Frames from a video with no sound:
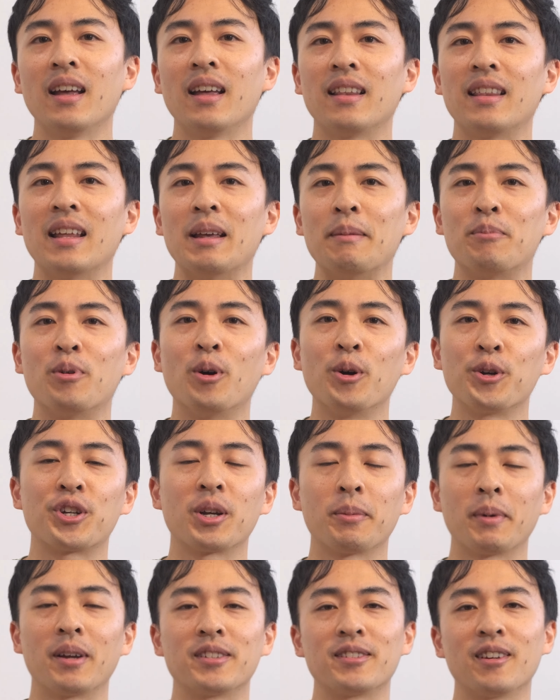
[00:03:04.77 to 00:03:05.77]
then
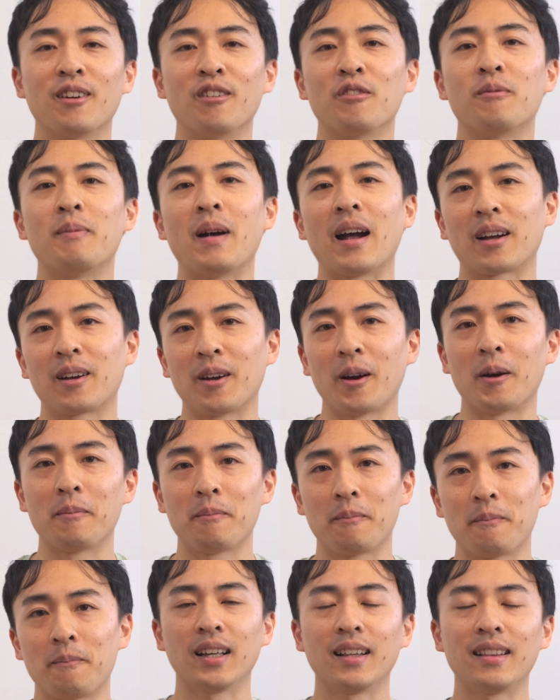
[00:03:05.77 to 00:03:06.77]
pushing myself back up.